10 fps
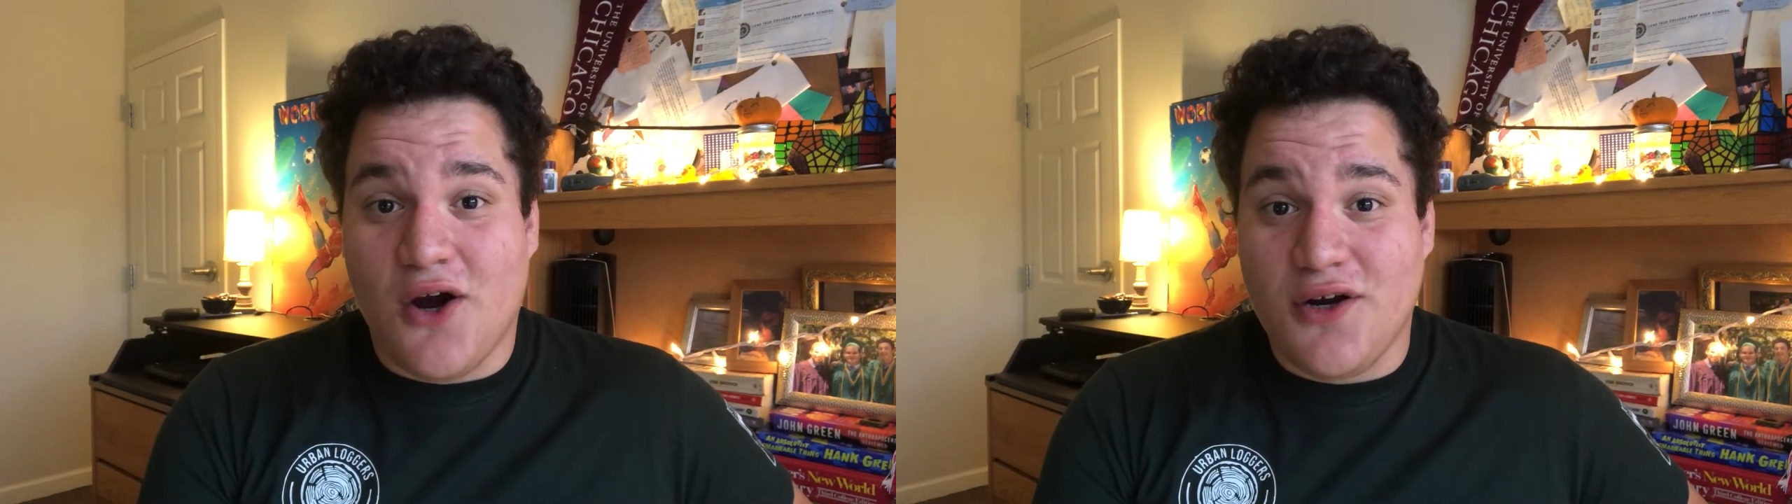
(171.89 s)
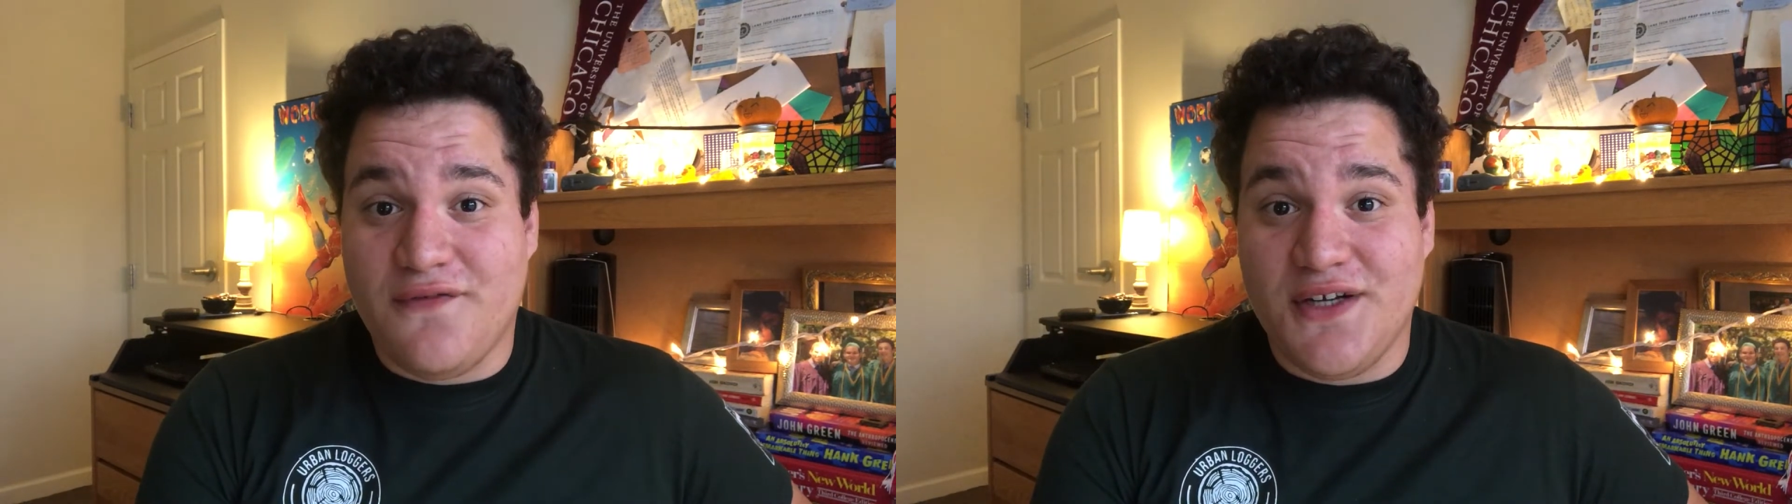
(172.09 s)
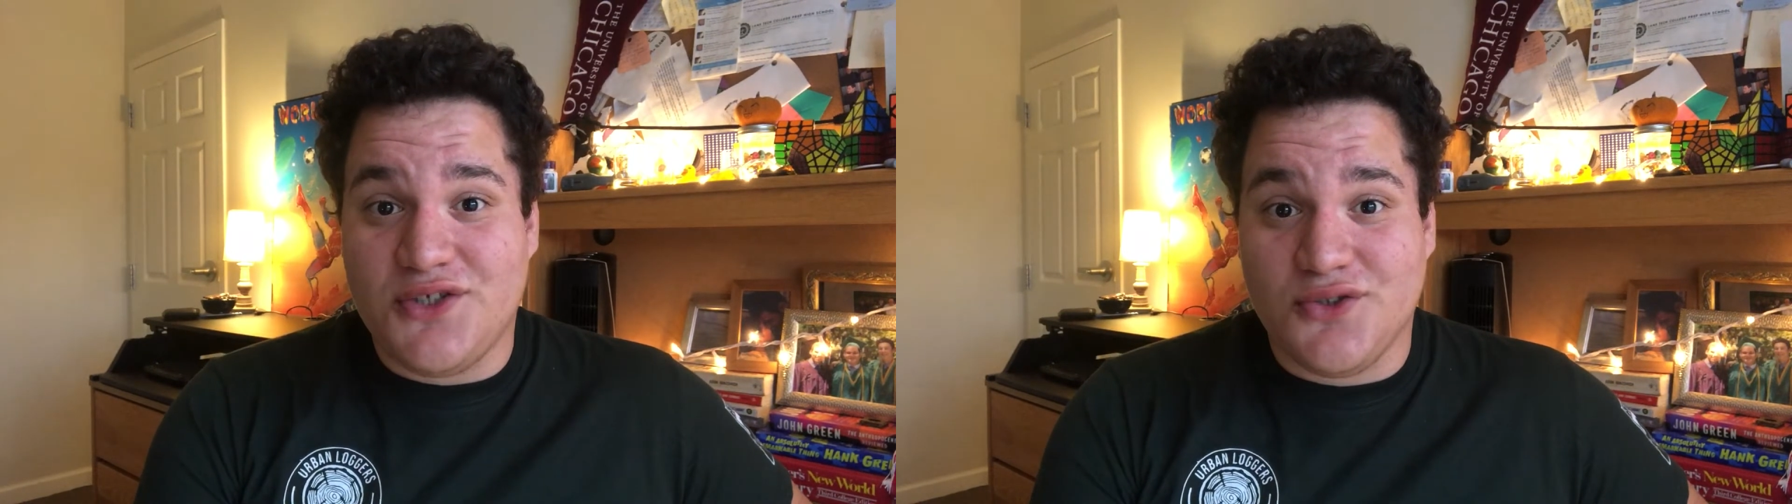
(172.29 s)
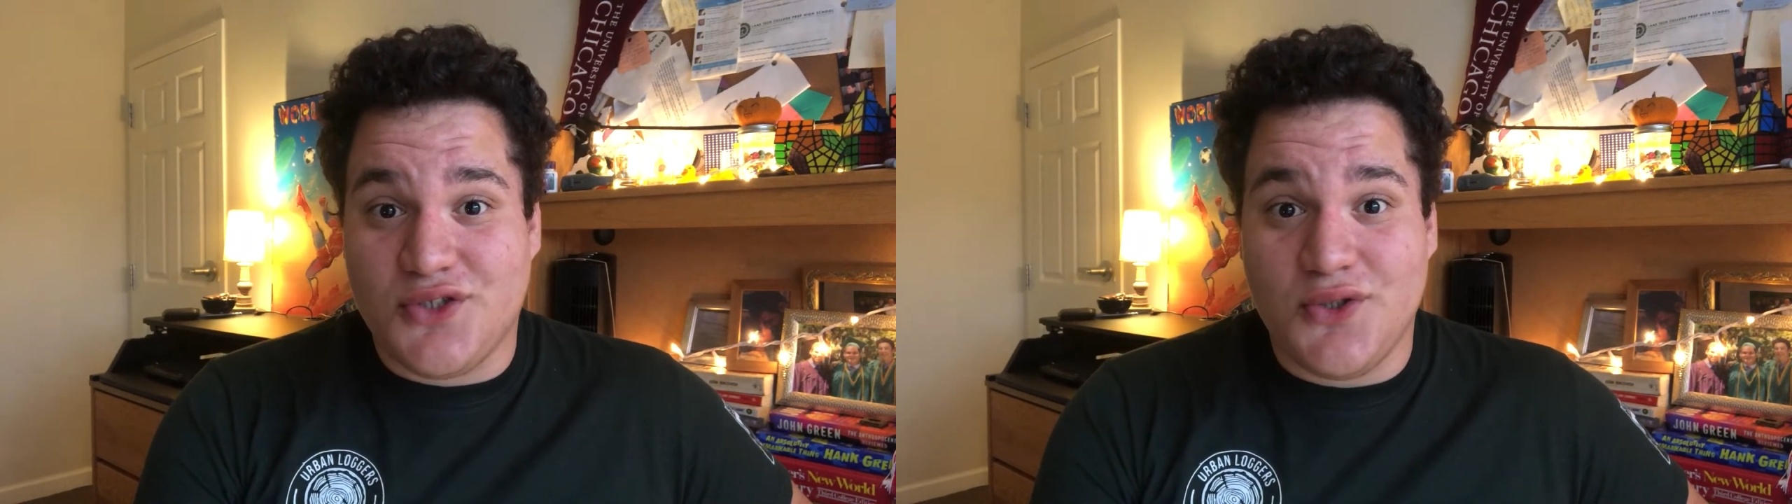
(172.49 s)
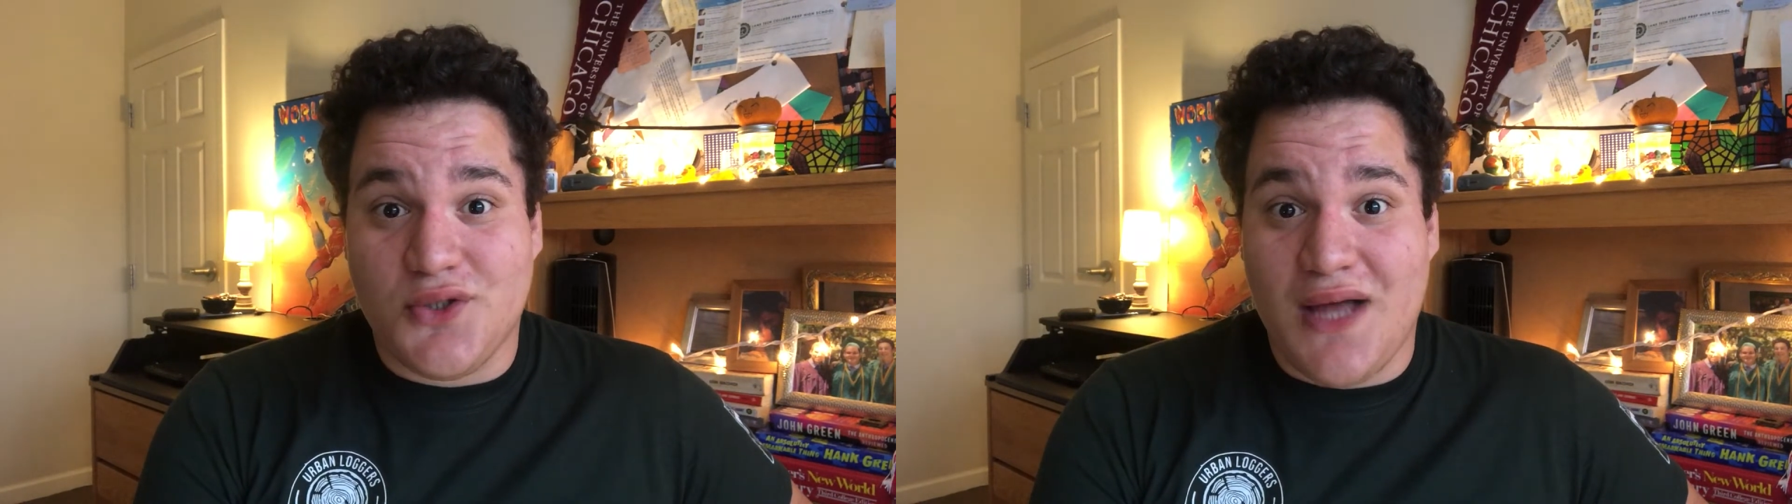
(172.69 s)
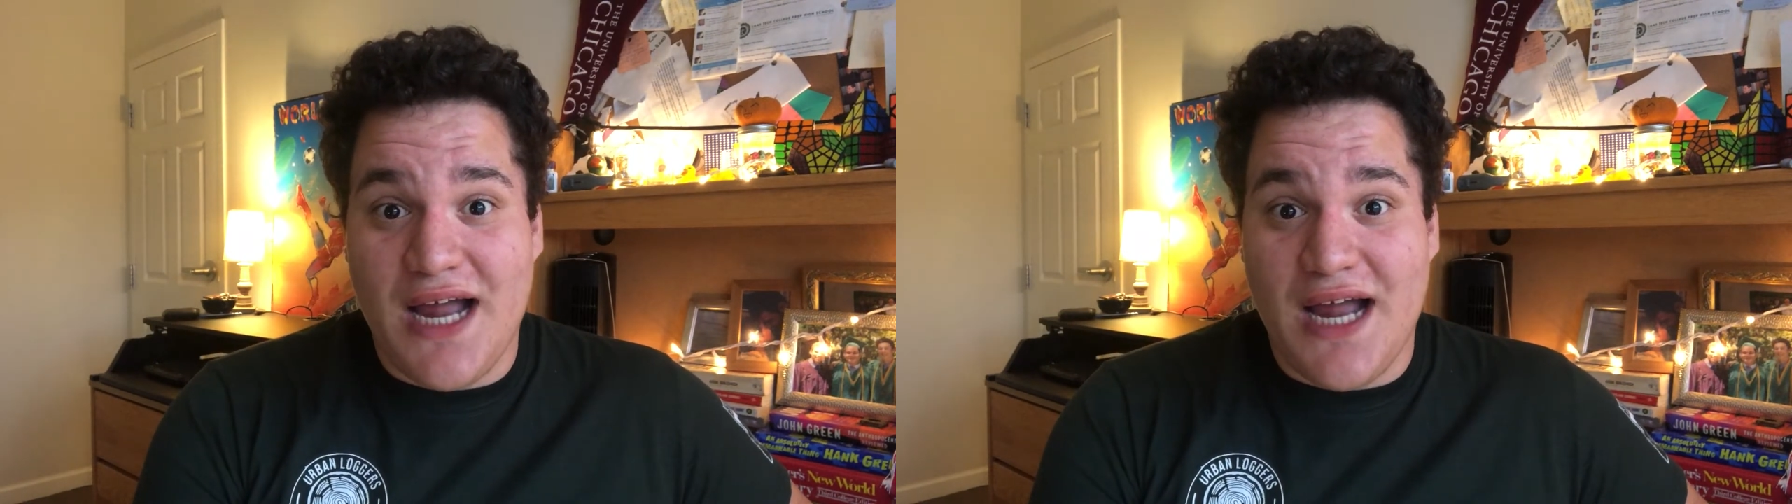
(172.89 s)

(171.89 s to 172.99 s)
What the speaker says: artificial social